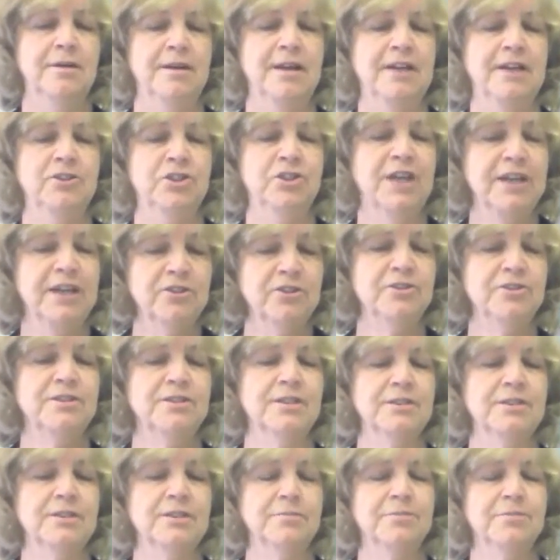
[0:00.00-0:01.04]
education
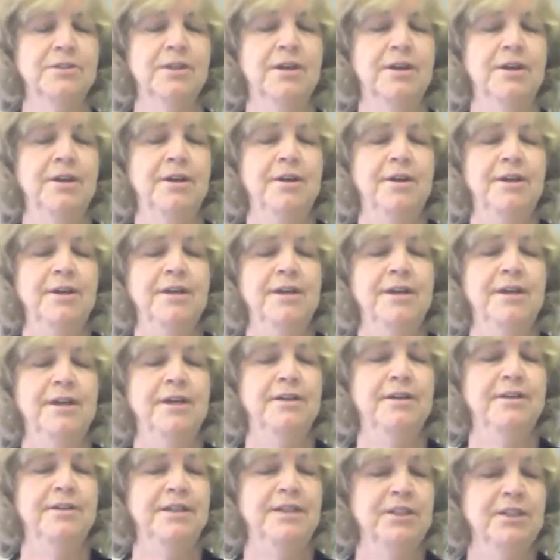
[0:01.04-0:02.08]
systems
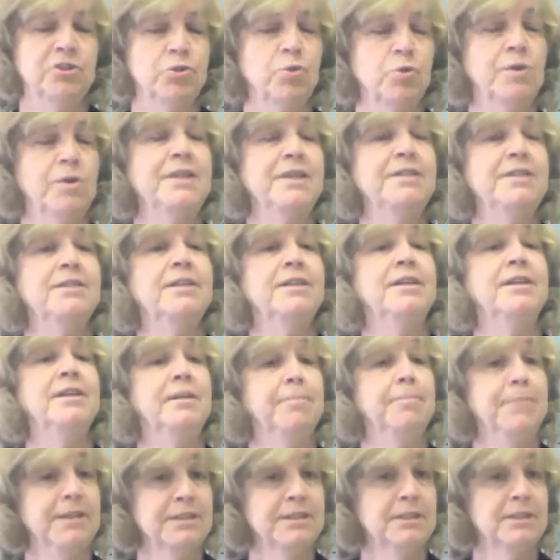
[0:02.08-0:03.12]
in Detroit,
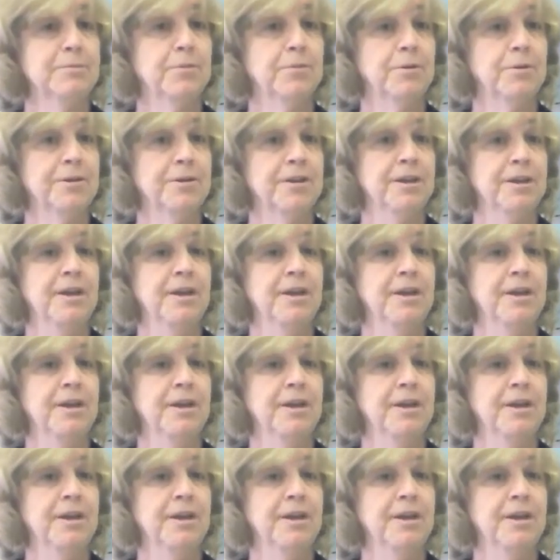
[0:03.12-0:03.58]
in Pittsburgh,